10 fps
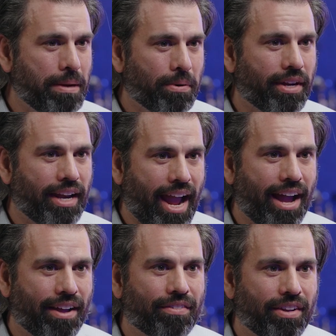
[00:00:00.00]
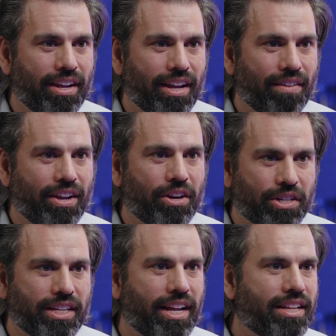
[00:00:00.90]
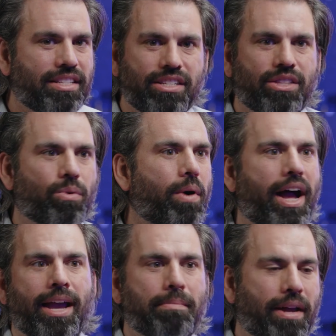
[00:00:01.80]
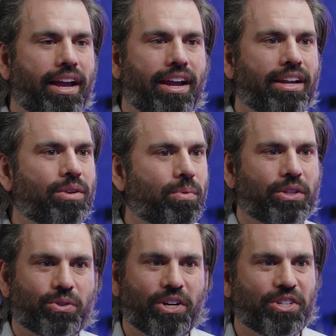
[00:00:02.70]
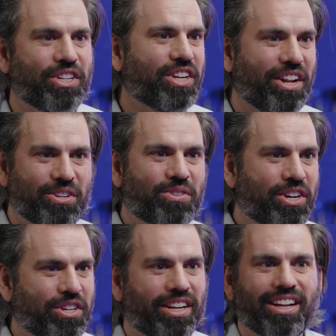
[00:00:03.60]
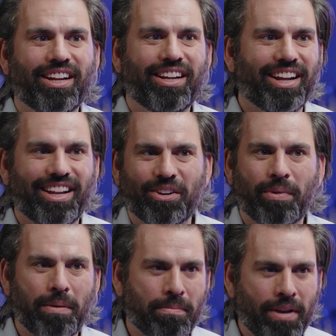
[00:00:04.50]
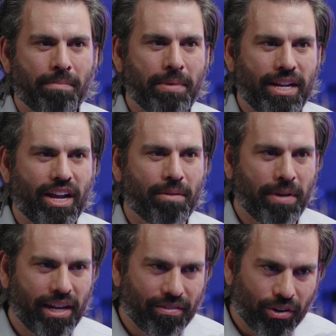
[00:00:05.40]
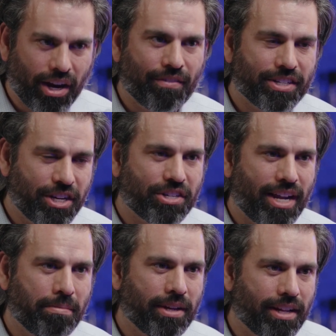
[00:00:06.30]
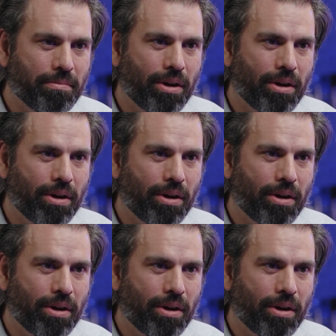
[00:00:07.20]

people can have if they understand this is the why behind Will's rushing, Jonathan's rushing, and there might not be a meaningful conversation happening in the